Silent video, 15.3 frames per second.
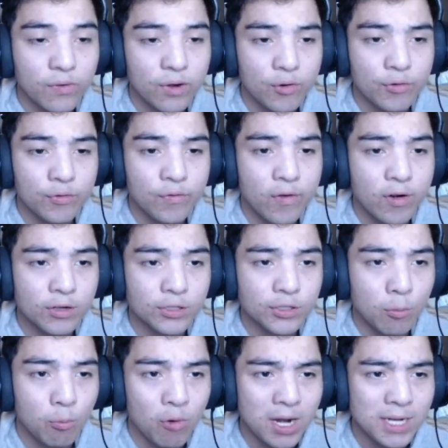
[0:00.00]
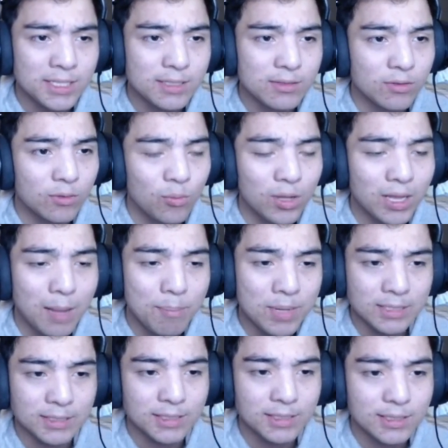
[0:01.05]
very, very surprised. What
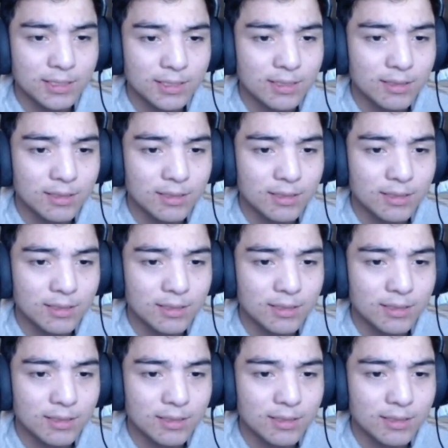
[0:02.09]
happens?